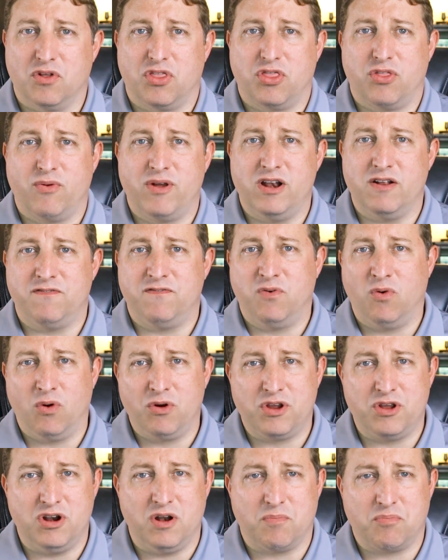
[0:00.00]
a 3 to 4
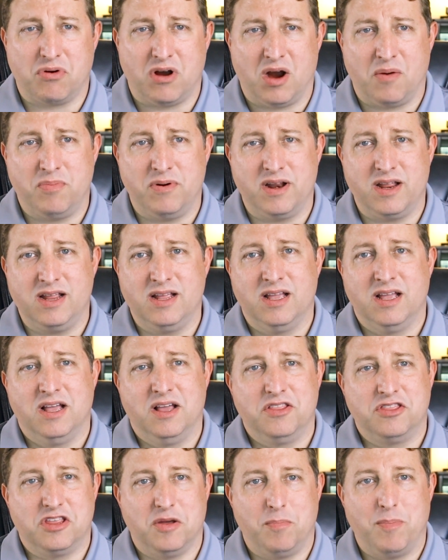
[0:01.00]
unit property,
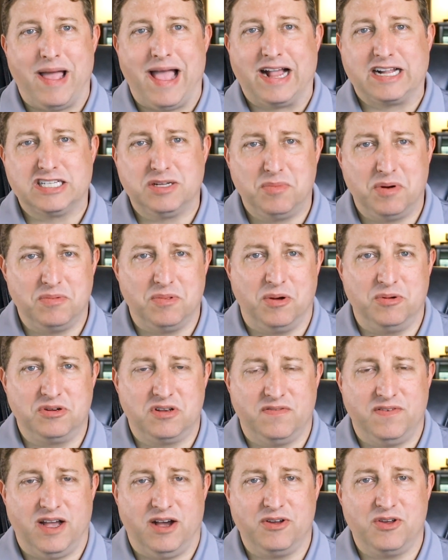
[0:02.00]
the maximum
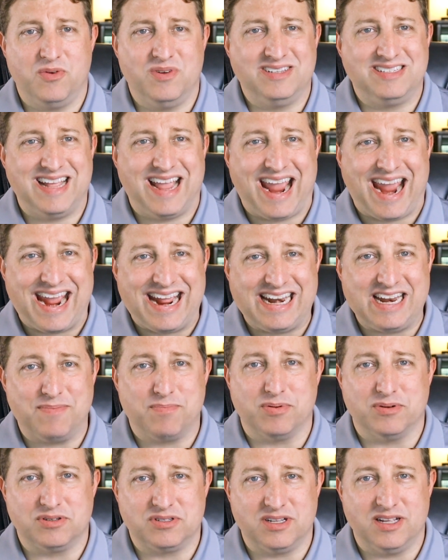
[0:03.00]
loan-to-value is
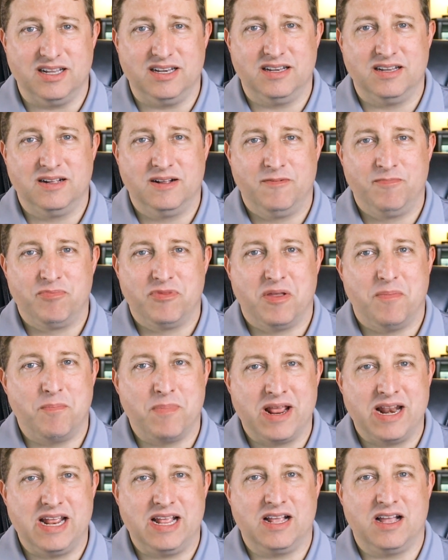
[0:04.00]
80%.
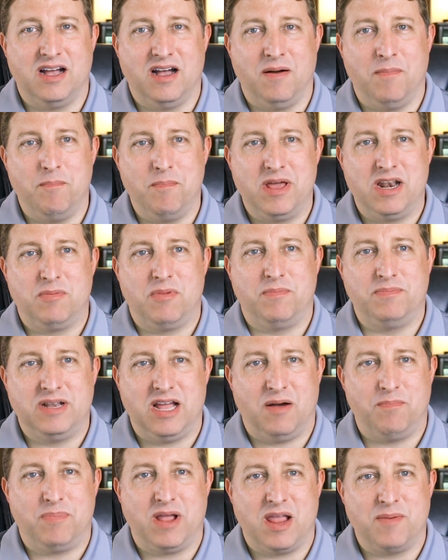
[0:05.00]
Meaning a minimum
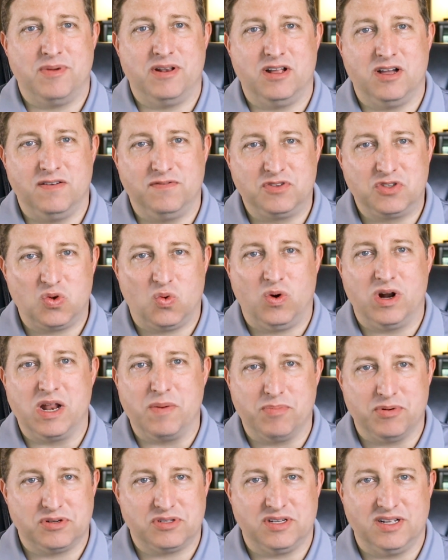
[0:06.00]
down payment of
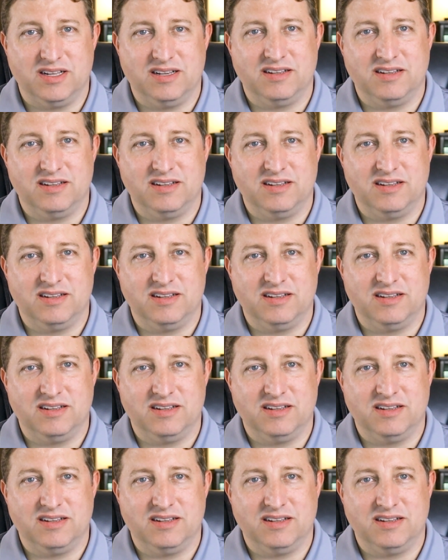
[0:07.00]
20%.